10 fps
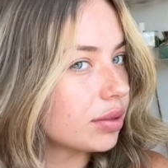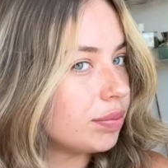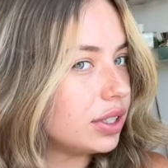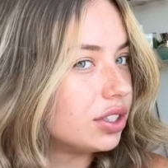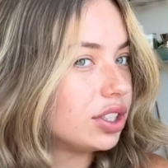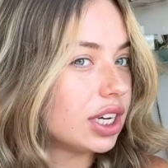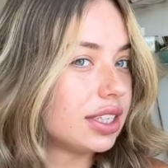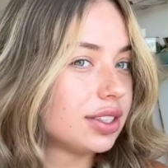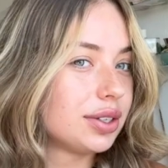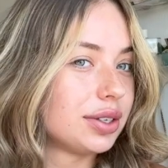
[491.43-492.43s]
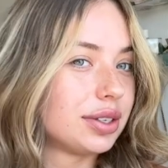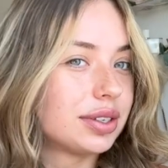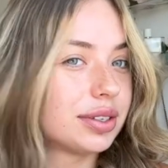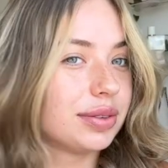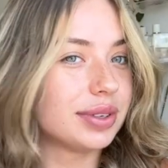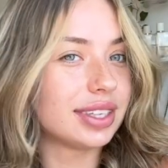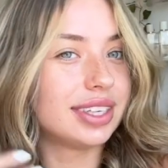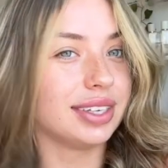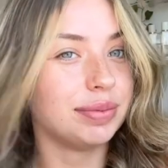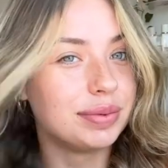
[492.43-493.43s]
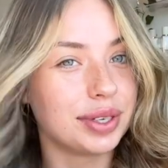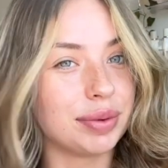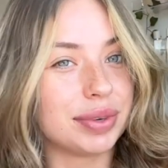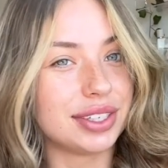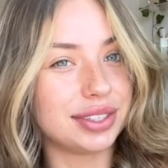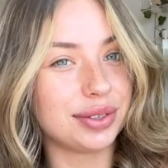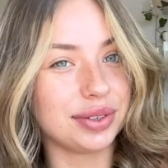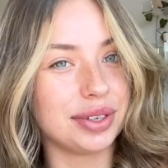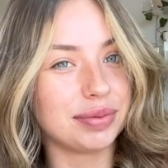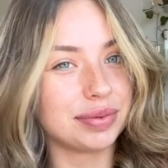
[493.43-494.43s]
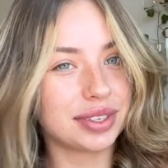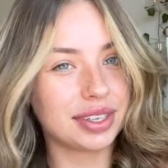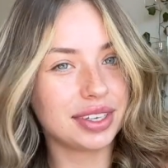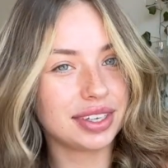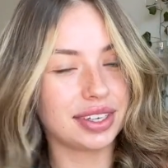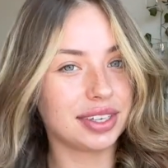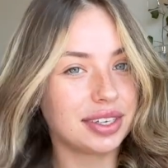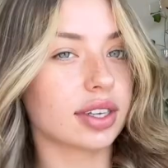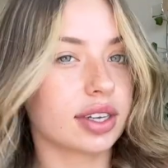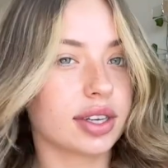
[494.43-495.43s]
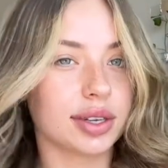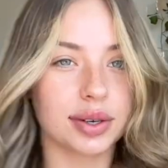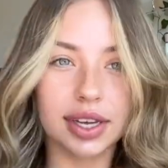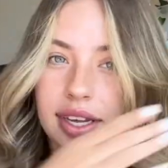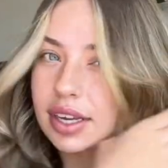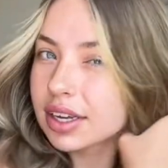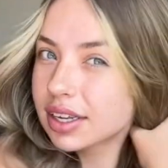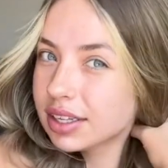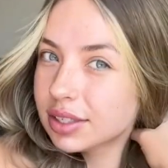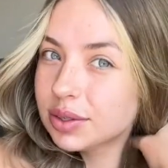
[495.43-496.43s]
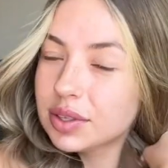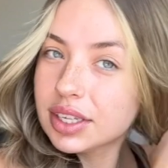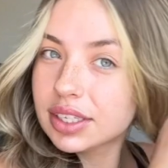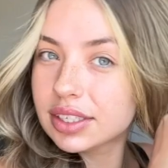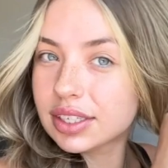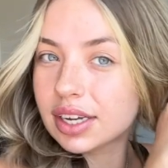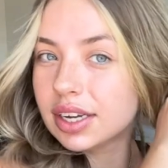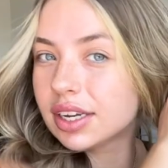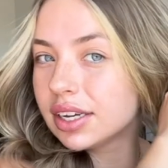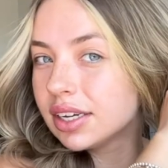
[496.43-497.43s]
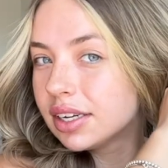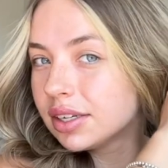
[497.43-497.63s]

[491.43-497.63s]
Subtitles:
Be gentle with them when you brush through them. Okay, let's do this side.